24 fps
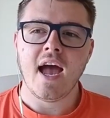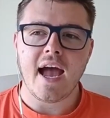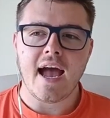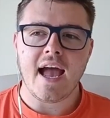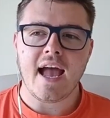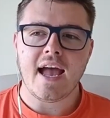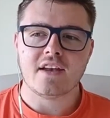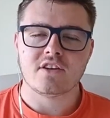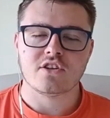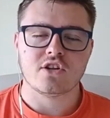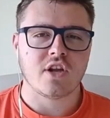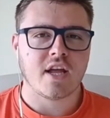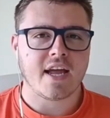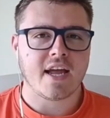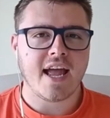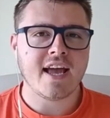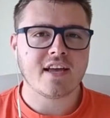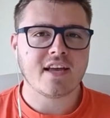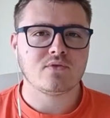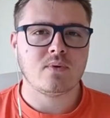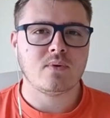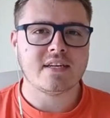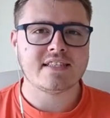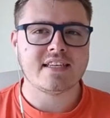and like
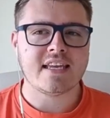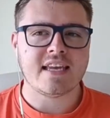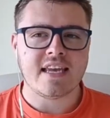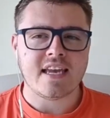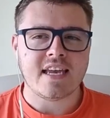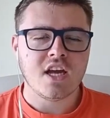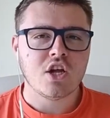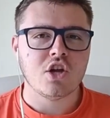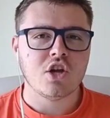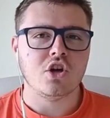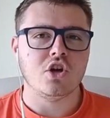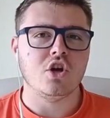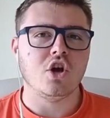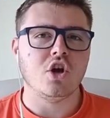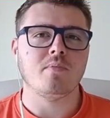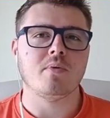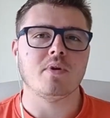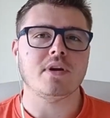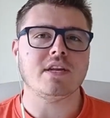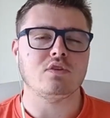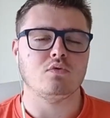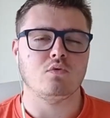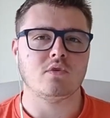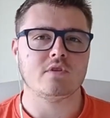XYZ,
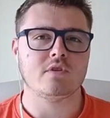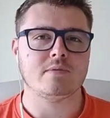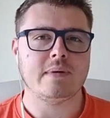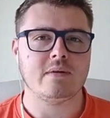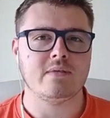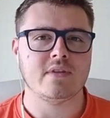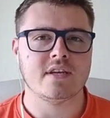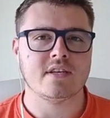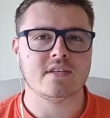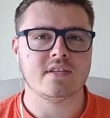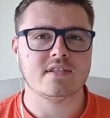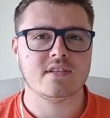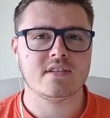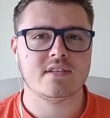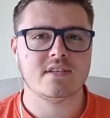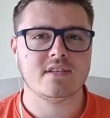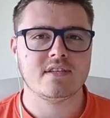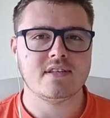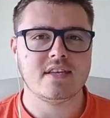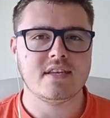nobody talks about this.